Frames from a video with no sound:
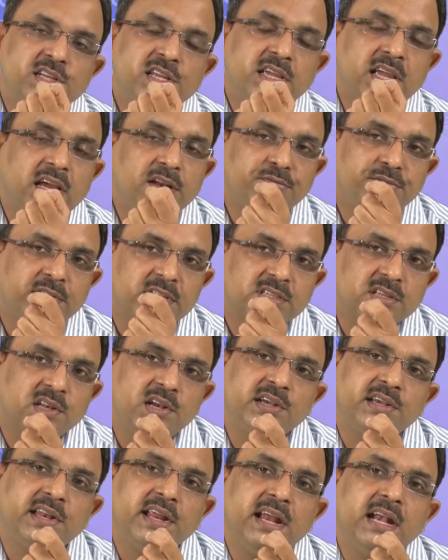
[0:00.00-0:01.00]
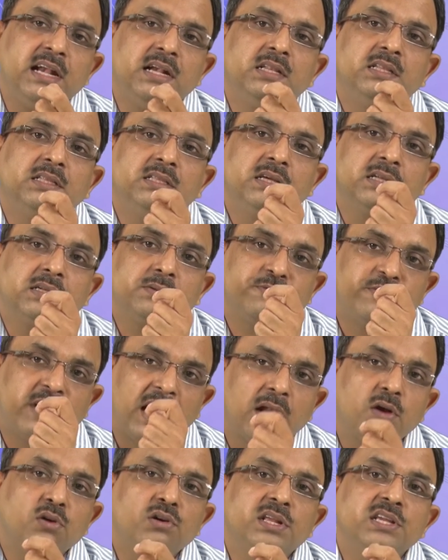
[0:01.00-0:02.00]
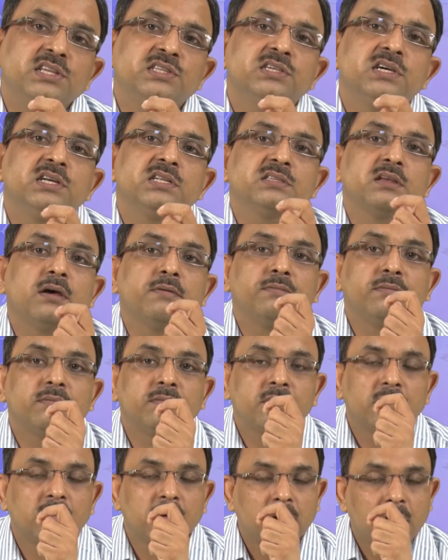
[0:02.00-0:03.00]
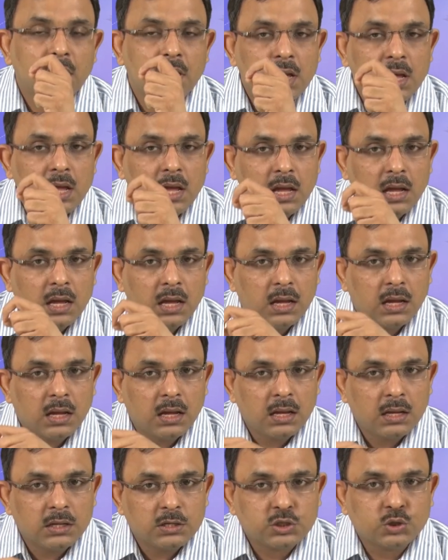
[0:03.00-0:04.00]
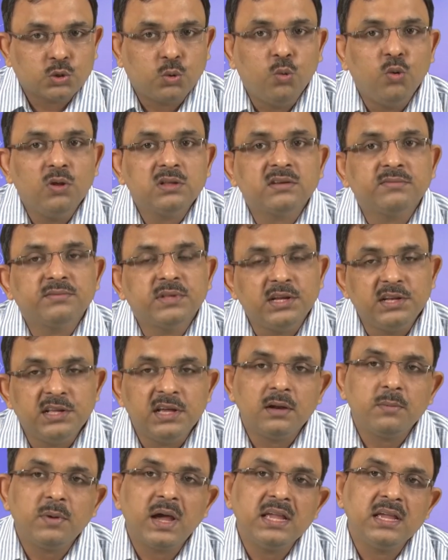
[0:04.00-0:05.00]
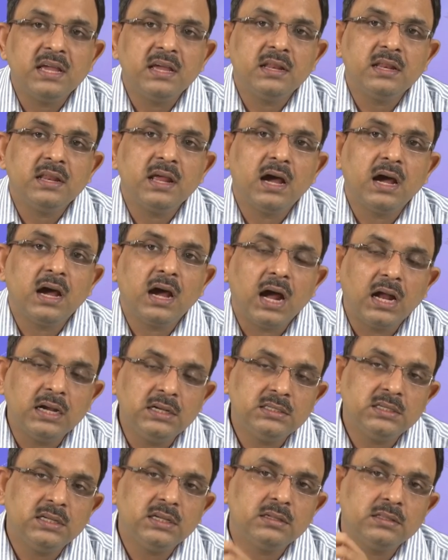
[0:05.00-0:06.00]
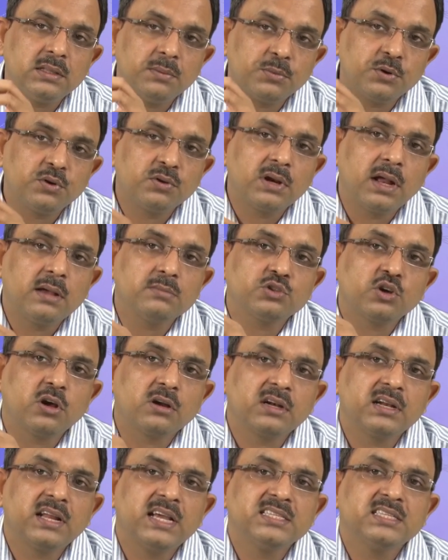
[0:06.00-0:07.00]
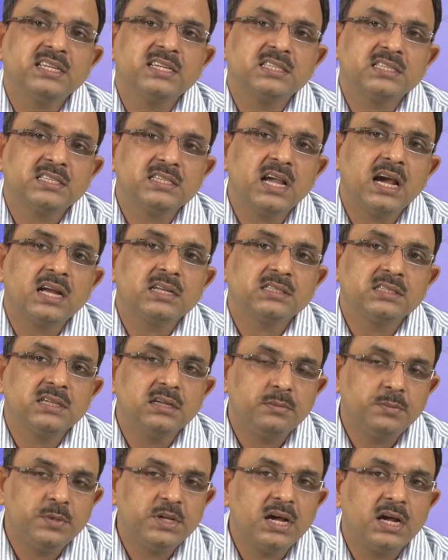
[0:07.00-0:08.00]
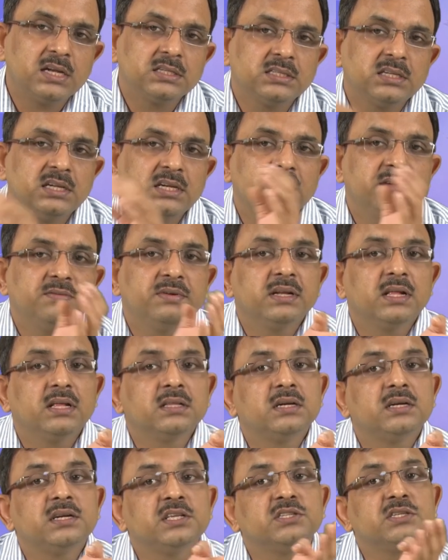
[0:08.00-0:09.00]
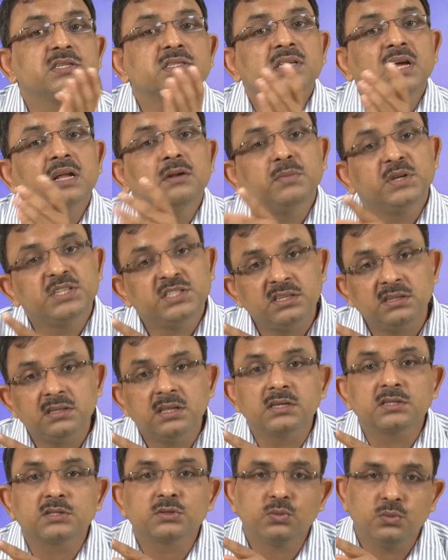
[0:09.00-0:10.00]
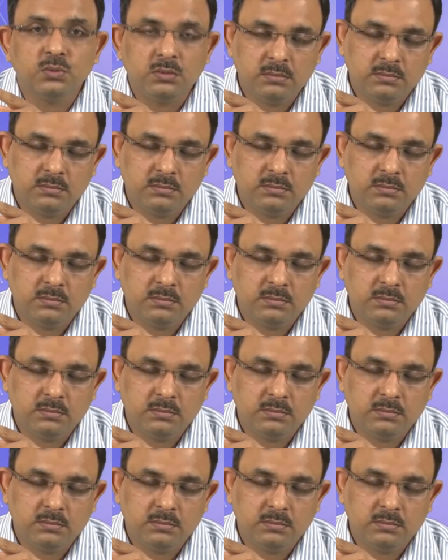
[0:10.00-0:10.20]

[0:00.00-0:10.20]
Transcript: can facilitate the fellow teachers of schools of the nearby area under the programs organized at CRC and BRC and even other teachers can visit their school.